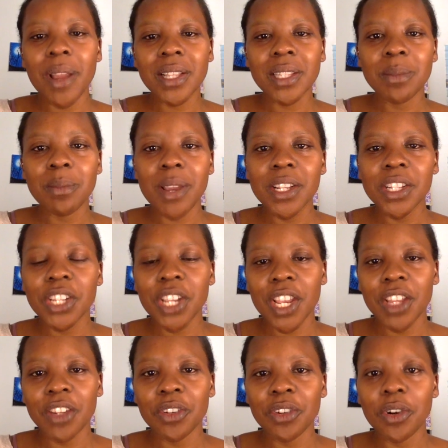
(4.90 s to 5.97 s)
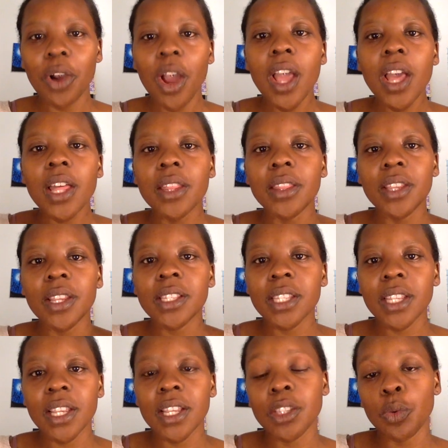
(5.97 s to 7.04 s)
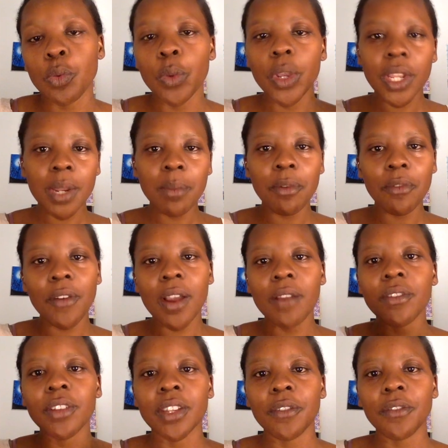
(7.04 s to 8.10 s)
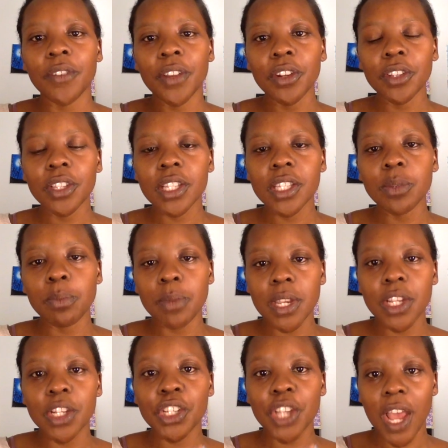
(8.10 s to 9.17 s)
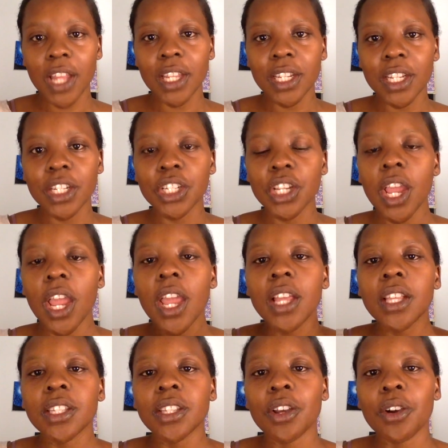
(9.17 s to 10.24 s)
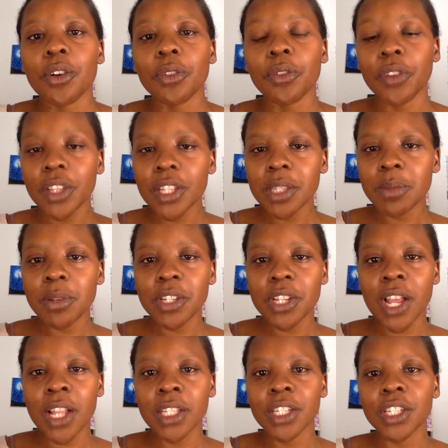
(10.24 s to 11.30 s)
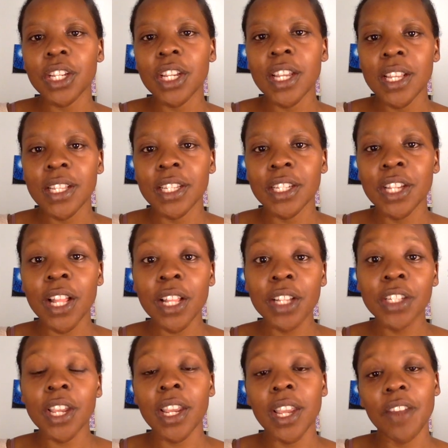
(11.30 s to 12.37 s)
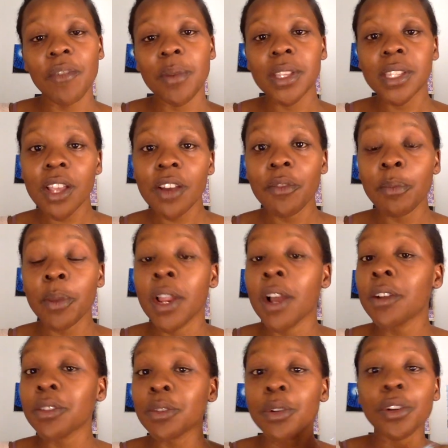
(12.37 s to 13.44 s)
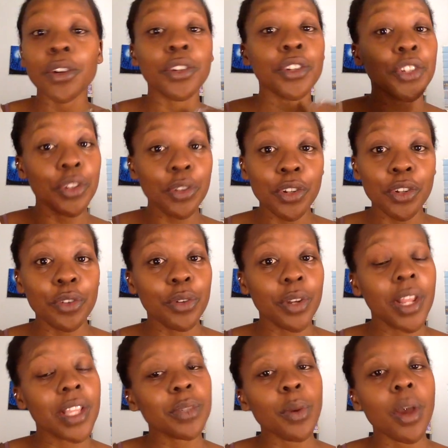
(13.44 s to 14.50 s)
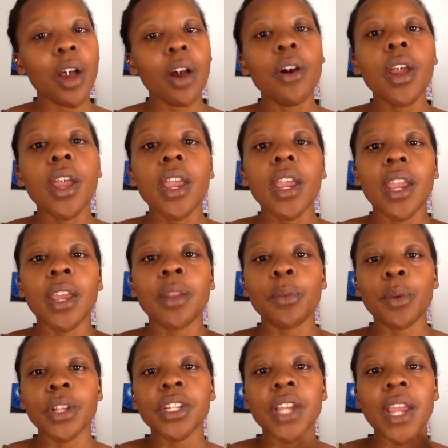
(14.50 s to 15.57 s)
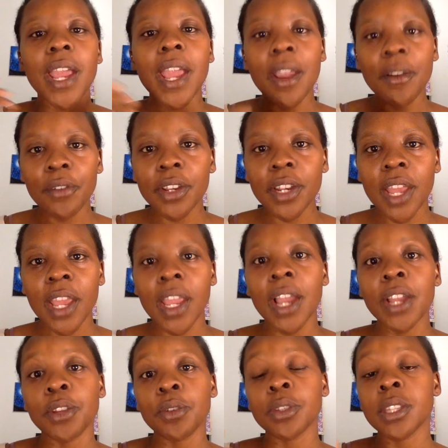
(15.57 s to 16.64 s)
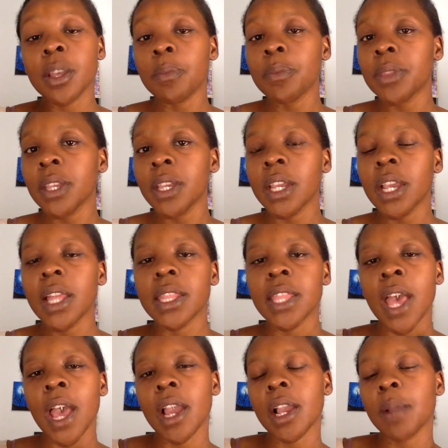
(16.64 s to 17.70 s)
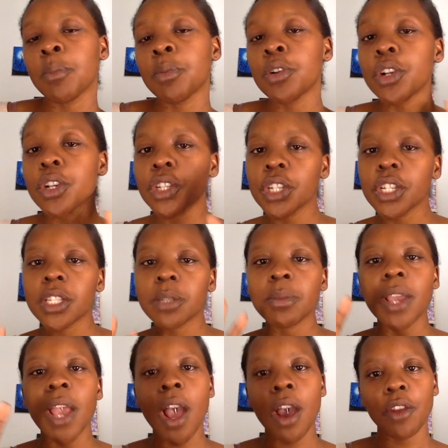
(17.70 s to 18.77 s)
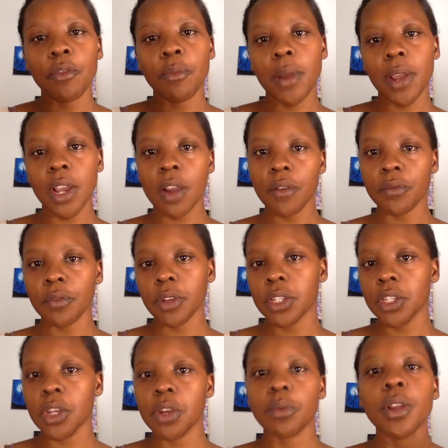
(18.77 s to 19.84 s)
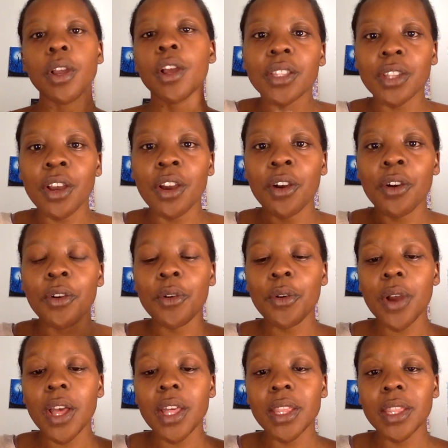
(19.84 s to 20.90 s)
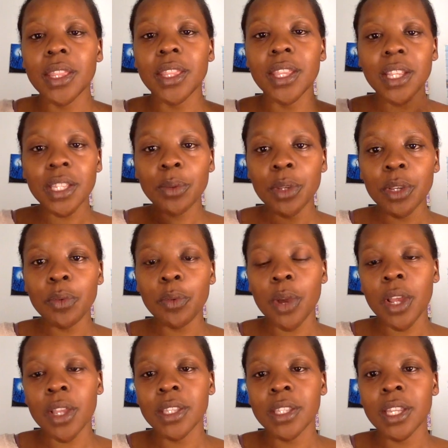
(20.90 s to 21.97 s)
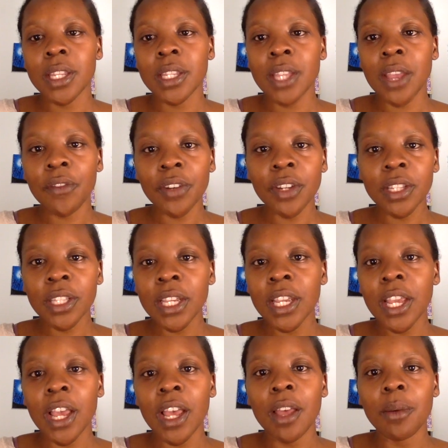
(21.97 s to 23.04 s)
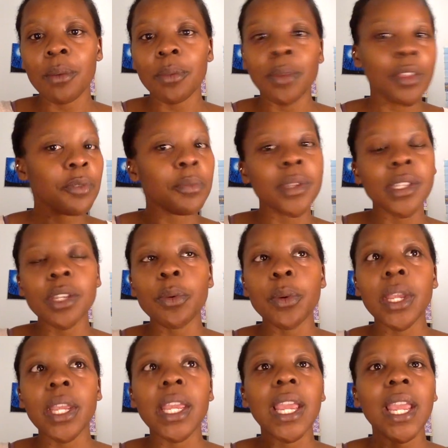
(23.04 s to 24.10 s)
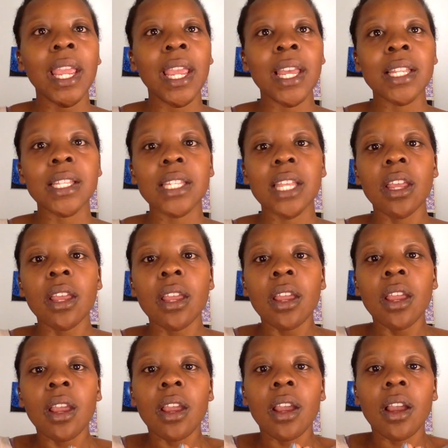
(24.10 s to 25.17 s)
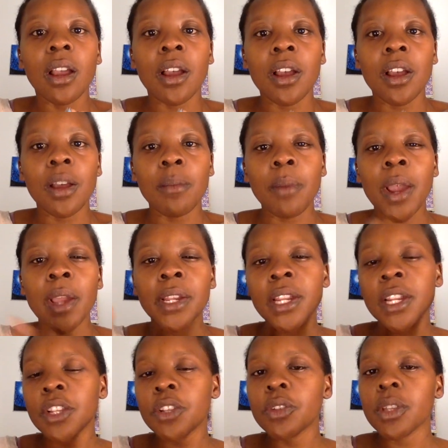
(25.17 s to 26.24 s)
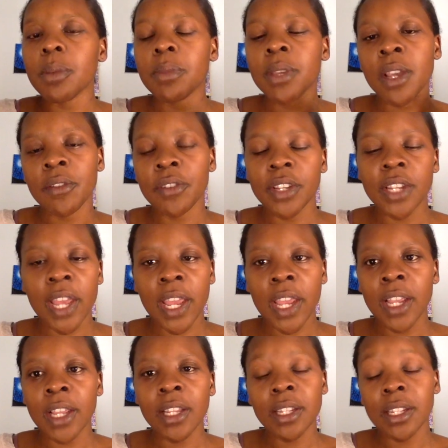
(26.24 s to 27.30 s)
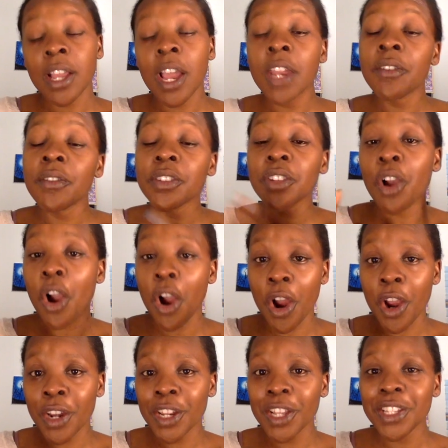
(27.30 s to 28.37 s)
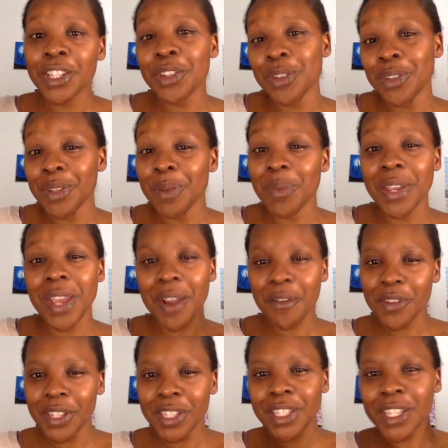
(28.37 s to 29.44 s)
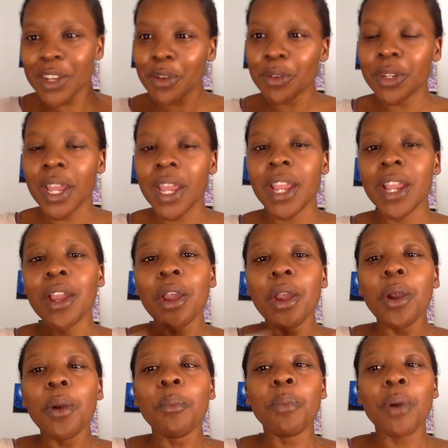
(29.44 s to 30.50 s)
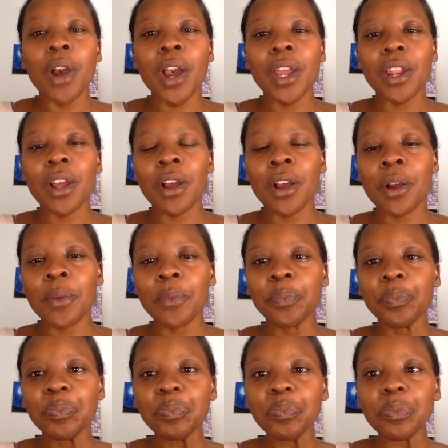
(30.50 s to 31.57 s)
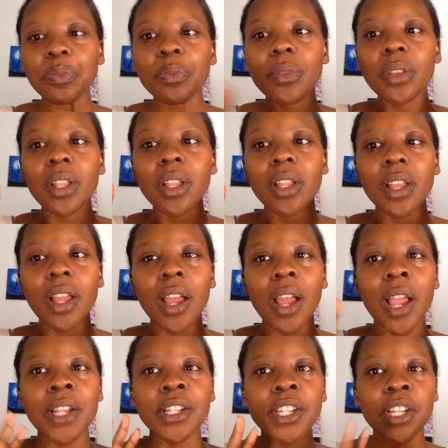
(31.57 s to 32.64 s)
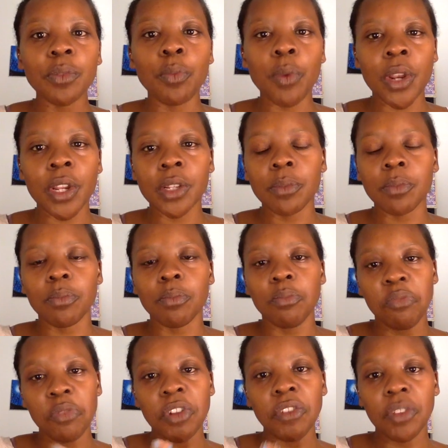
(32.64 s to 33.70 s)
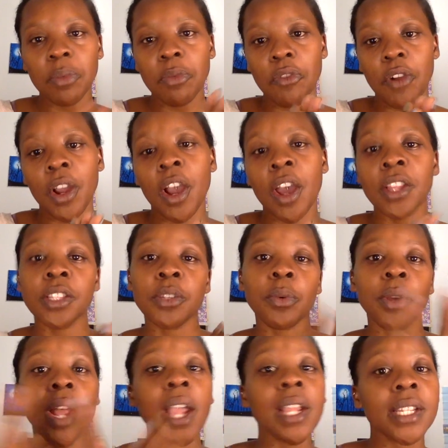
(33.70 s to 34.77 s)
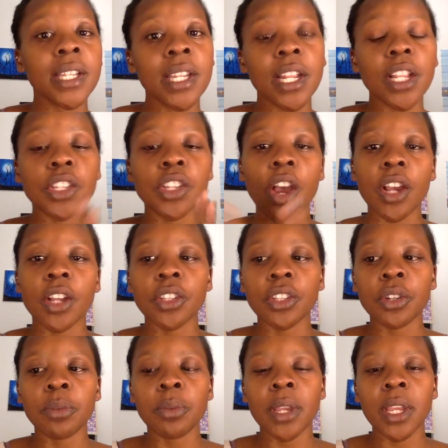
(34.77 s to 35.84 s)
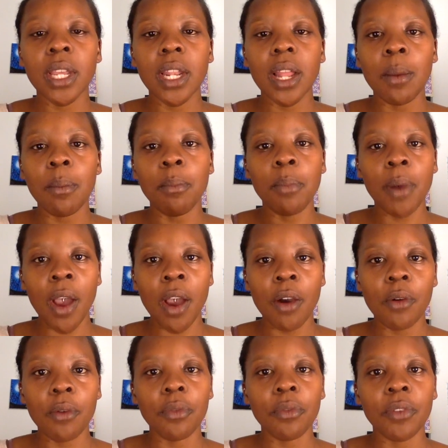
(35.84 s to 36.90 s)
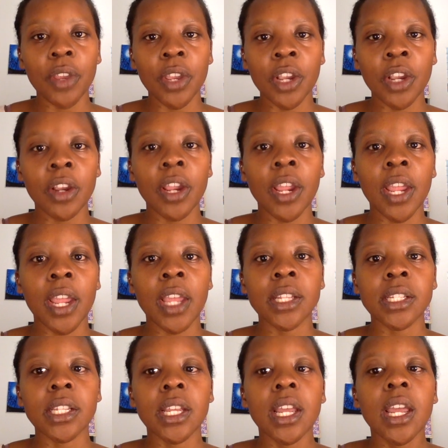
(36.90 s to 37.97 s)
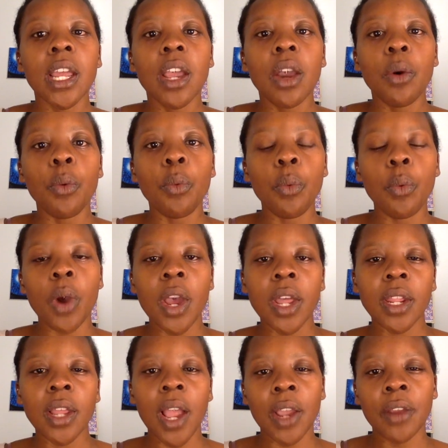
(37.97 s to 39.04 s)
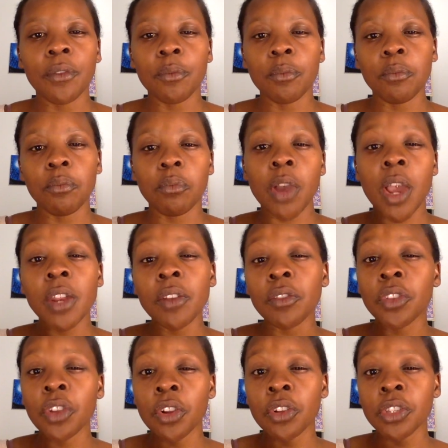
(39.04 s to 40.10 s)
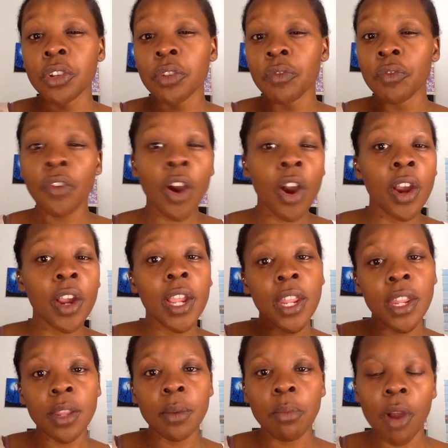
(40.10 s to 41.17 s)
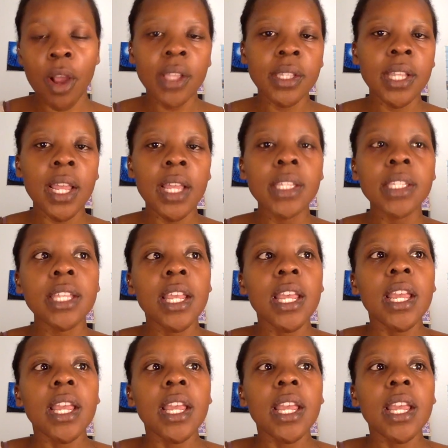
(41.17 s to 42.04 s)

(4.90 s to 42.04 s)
back to my channel. This is week number 5 on the Fearless Me Challenge. So, the Fearless Me Challenge is a challenge I gave myself, but I also encourage you to do it as well, in which every day I do something that pushes me out of my comfort zone. So, this week was definitely another busy week, and I didn't do something every day. It kind of is hard to do something every single day, but I did want to briefly, before I got into what I did, talk a little bit about fear and what I kind of learned so far in the process.